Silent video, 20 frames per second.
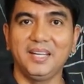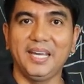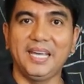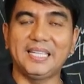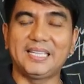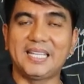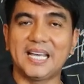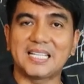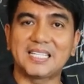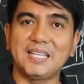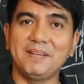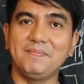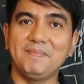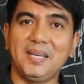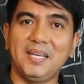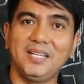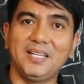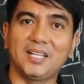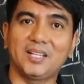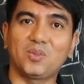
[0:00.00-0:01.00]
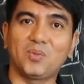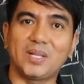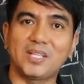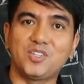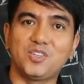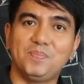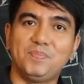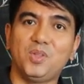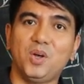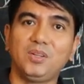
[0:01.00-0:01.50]
it doesn't mean that
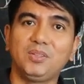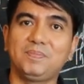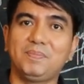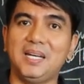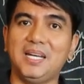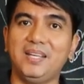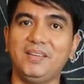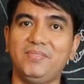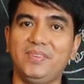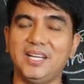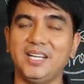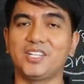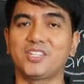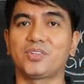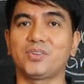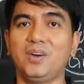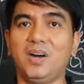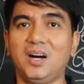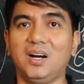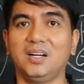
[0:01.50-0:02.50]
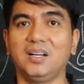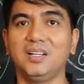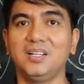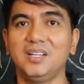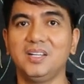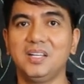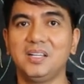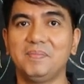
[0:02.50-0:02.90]
what you don't believe in is wrong,